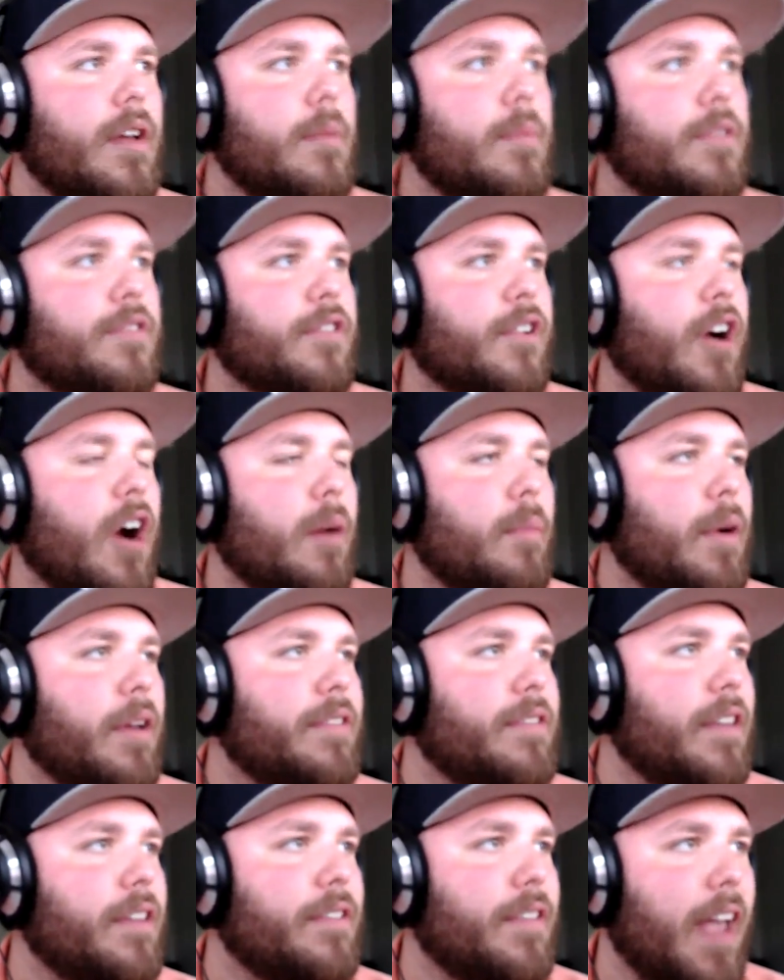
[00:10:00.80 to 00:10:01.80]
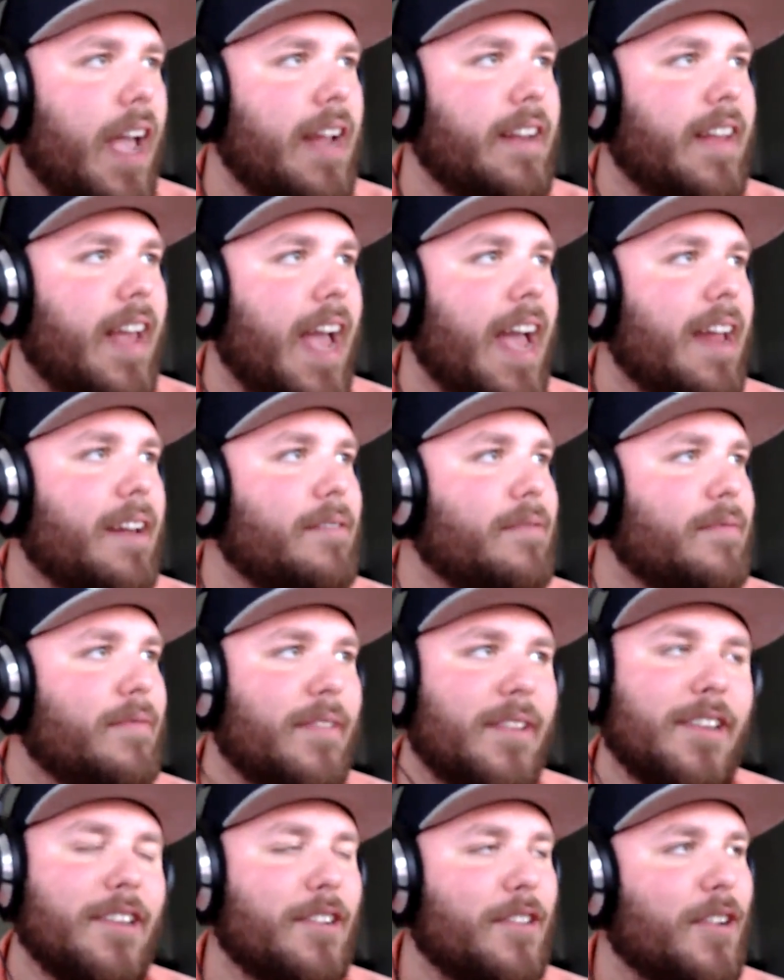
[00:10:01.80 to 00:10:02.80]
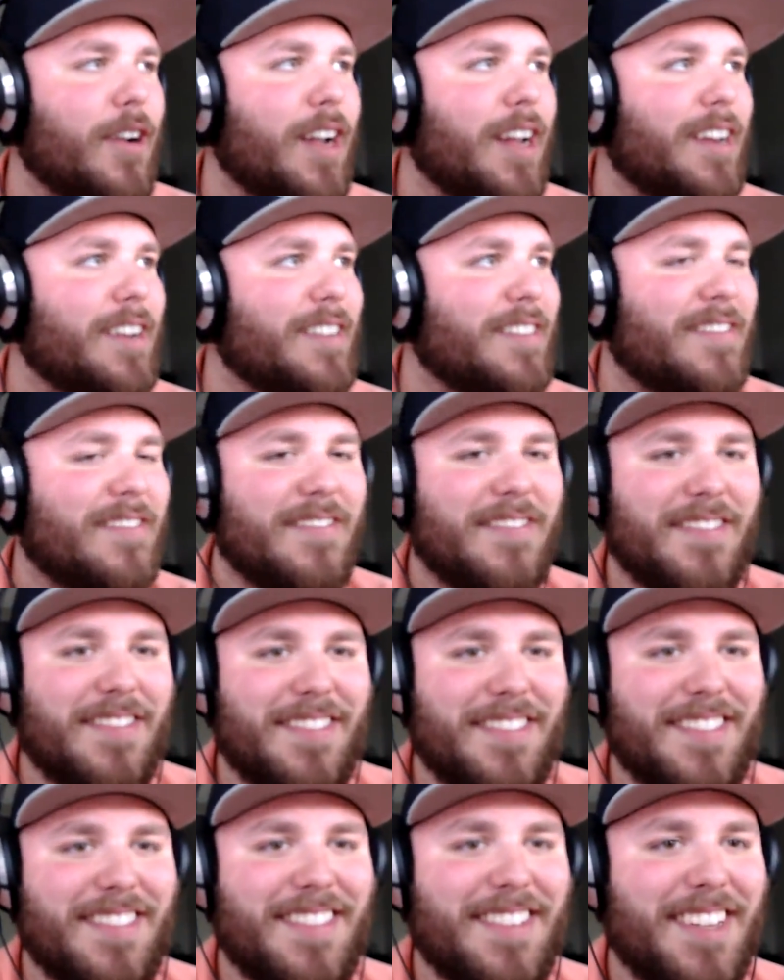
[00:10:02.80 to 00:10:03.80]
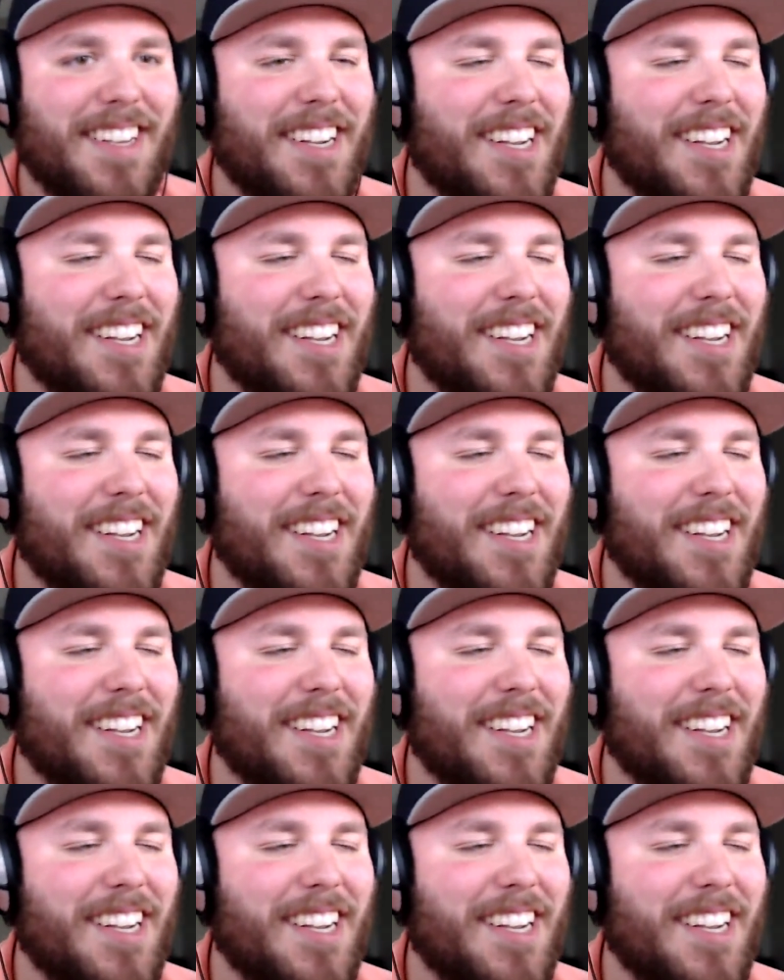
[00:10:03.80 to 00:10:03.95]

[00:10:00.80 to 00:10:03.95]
Mr. Cardmont says, "Hey, Dad." Oh, great. There